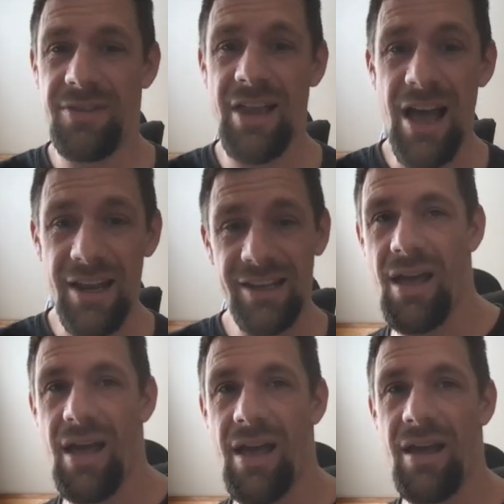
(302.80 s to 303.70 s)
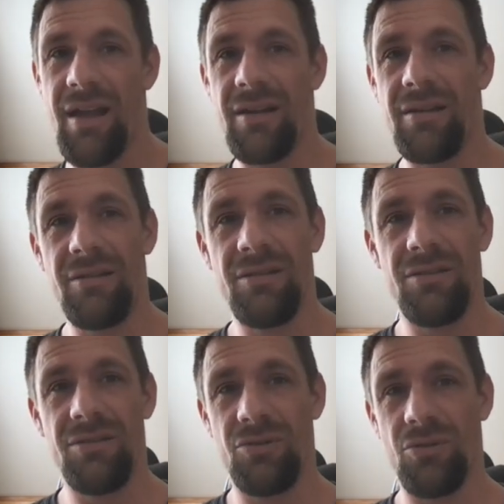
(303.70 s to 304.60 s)
tiny, and
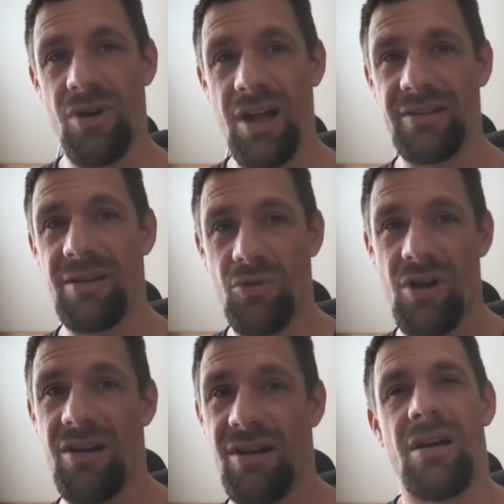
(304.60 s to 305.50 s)
you run them rarely.